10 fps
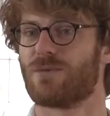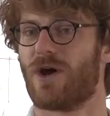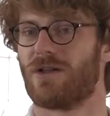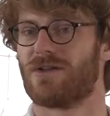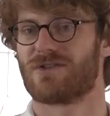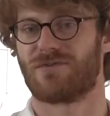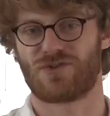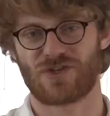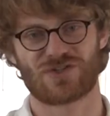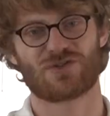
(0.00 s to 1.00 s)
models of
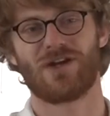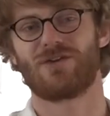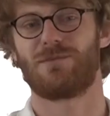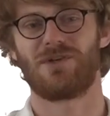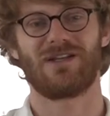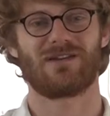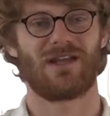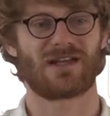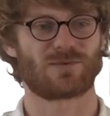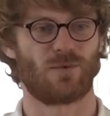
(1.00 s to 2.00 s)
just trying to predict the
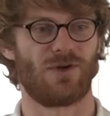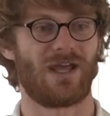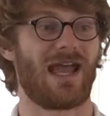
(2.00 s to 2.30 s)
next word